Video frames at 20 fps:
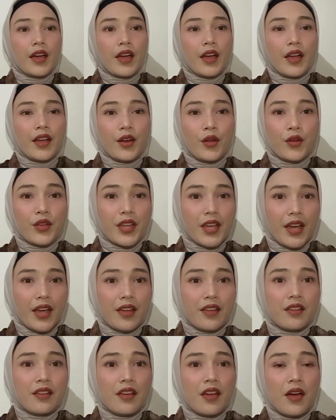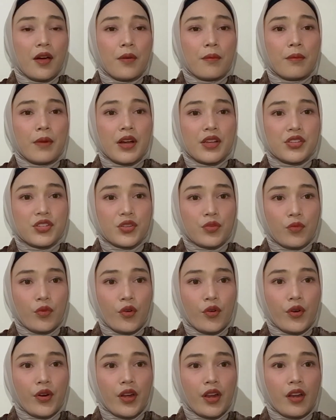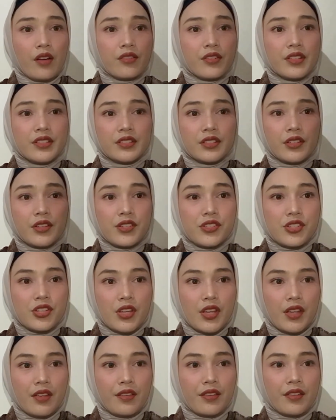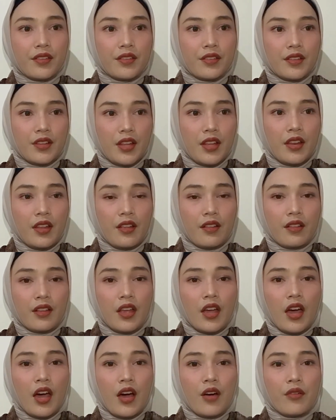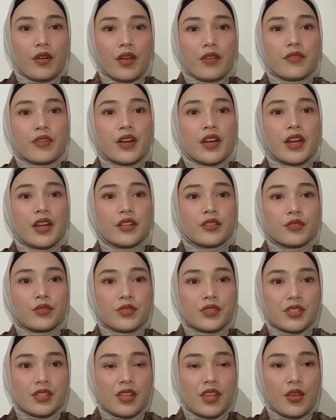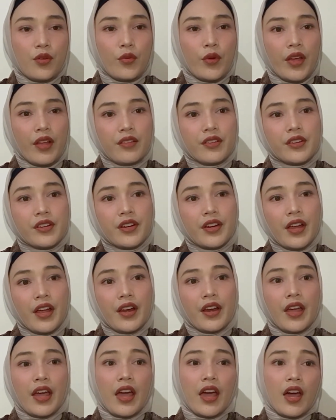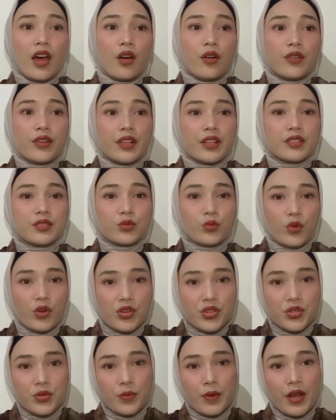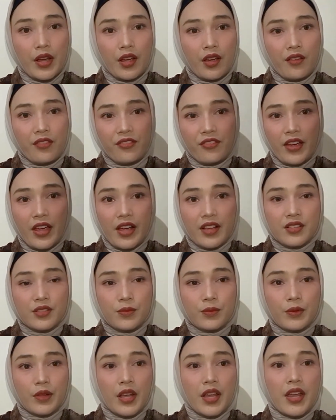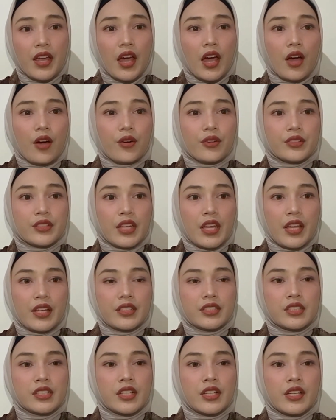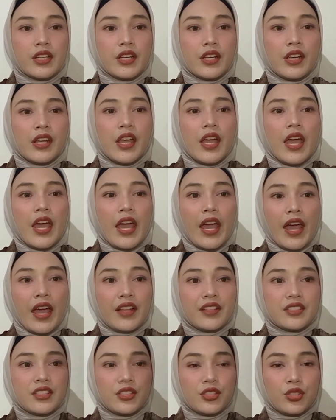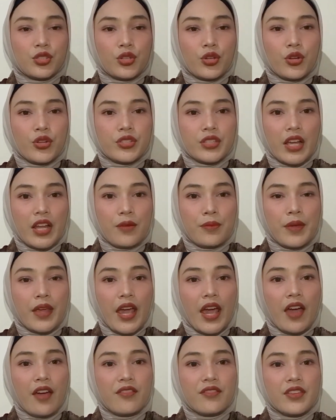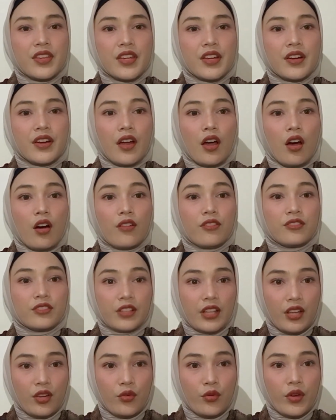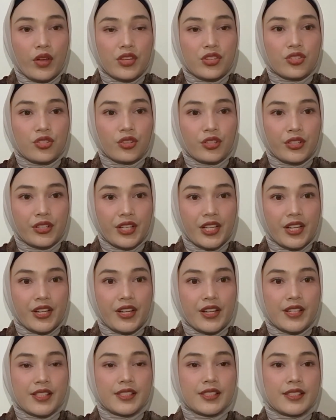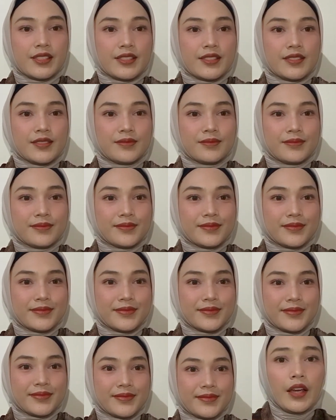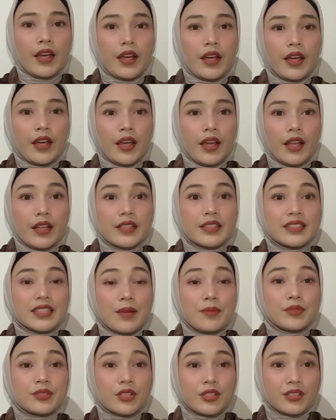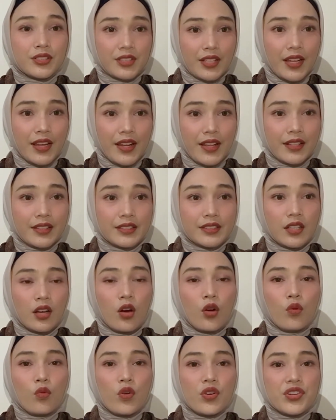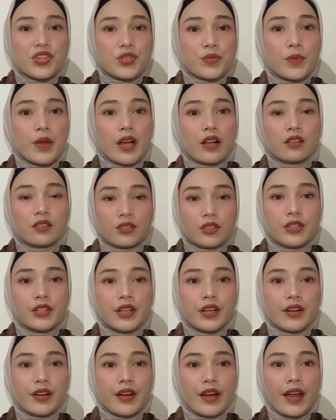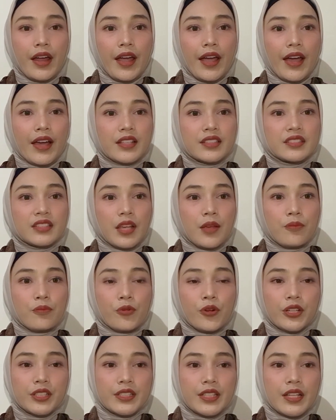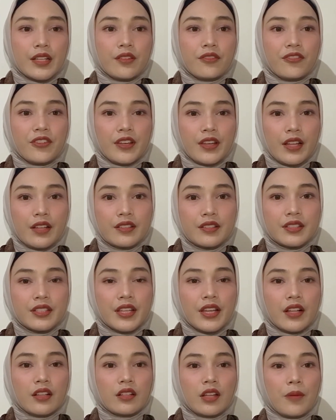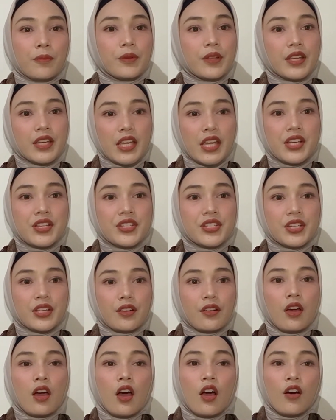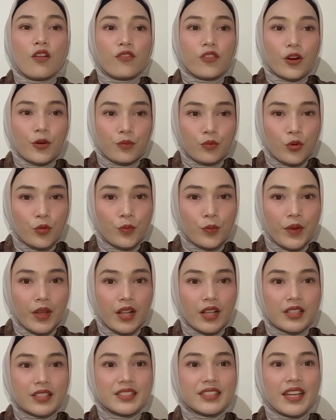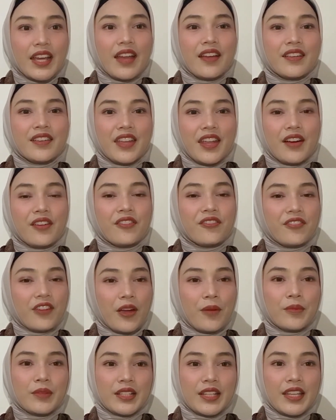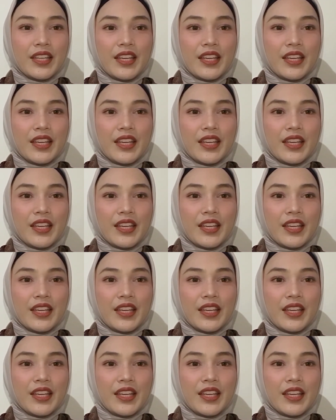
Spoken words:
And okay, much more research is needed, however, to see whether and how these washback effects play out in the attitude and behavior of language learners. In some societies, washback learner has important financial implication for pupils and their family.